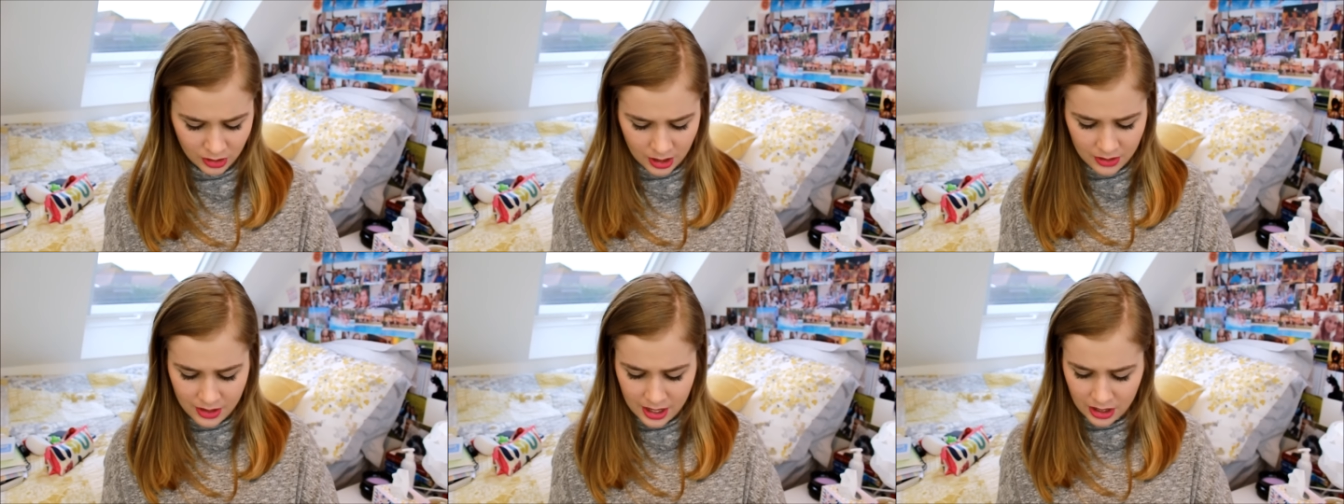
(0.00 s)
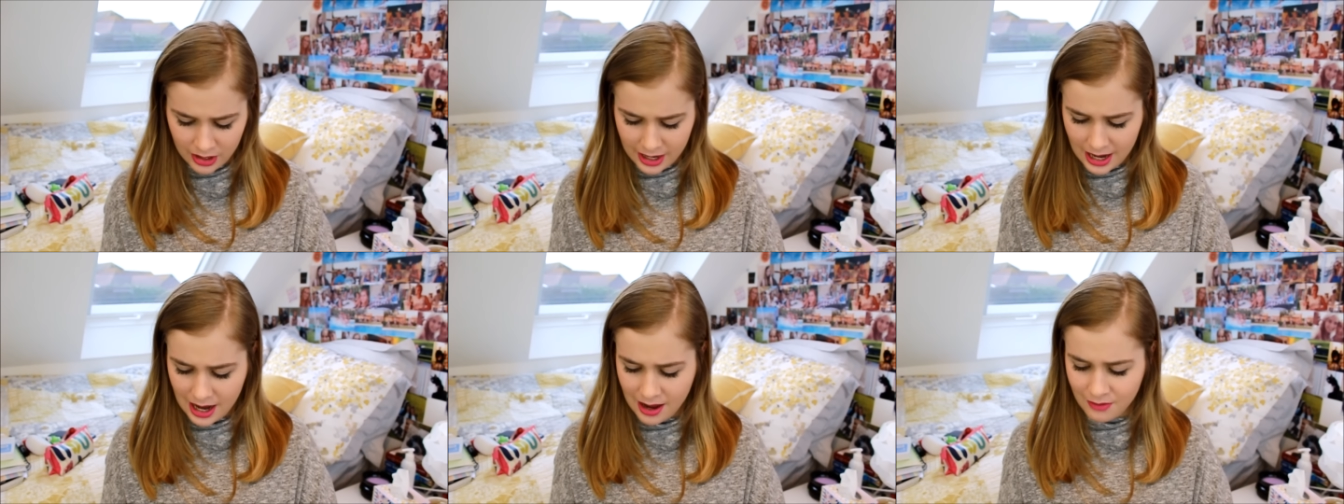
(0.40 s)
And then I
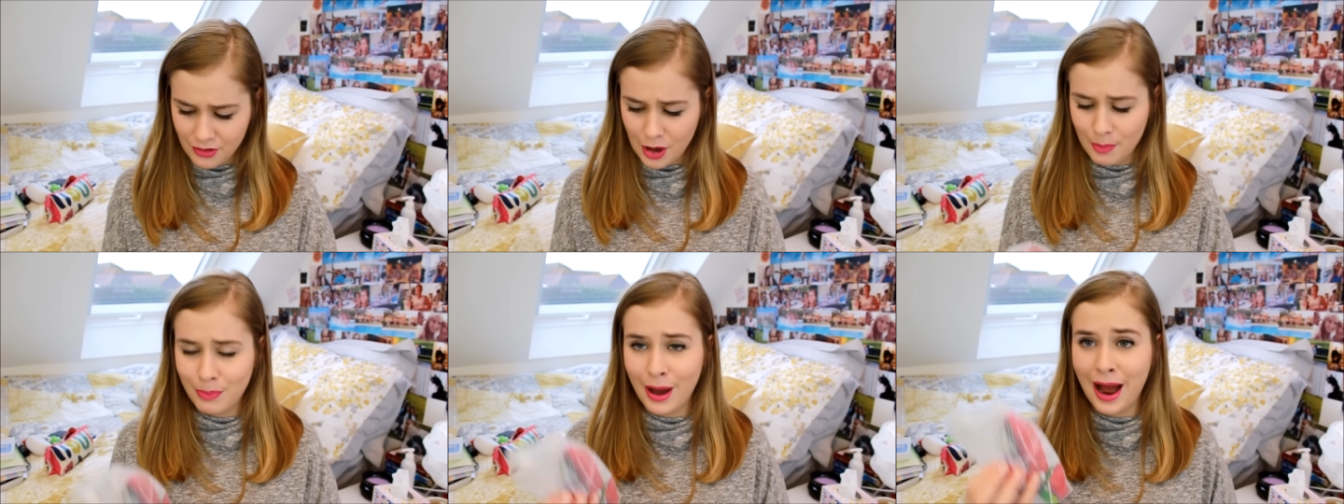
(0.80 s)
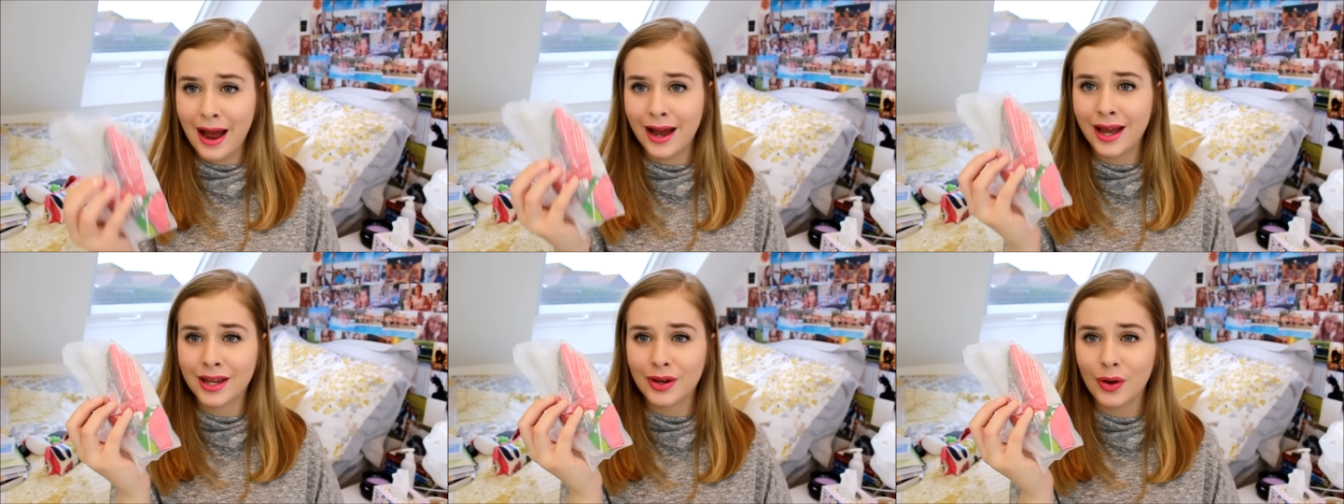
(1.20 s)
have a
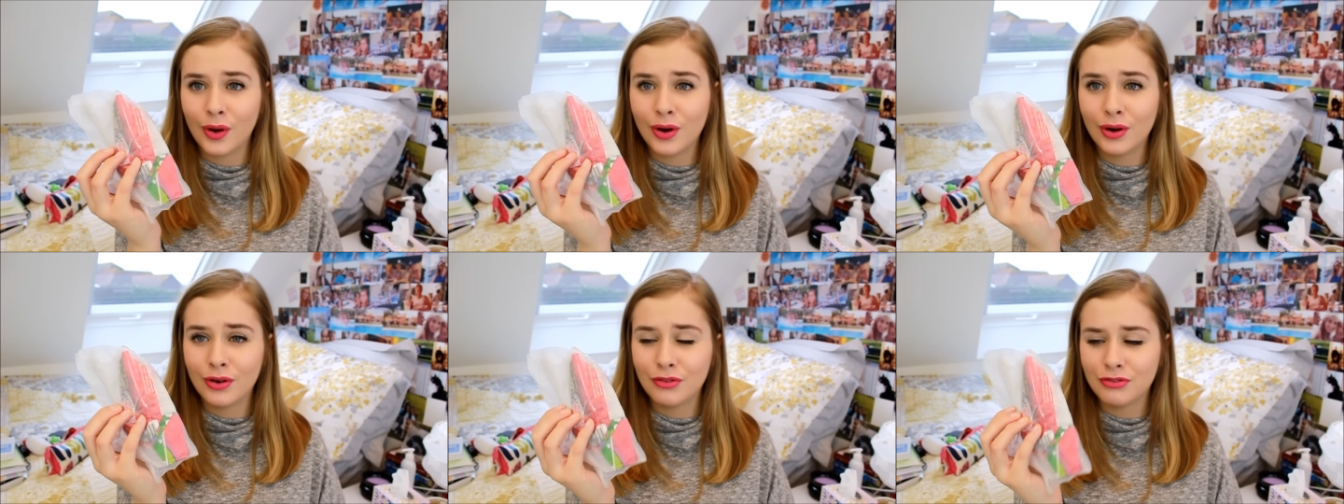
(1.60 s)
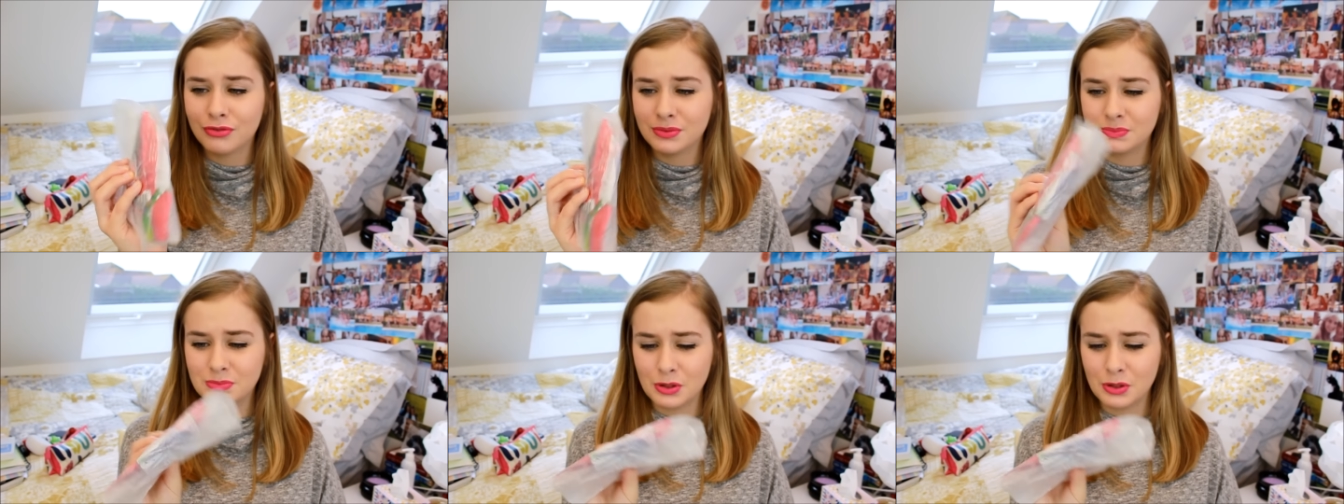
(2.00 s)
bag of,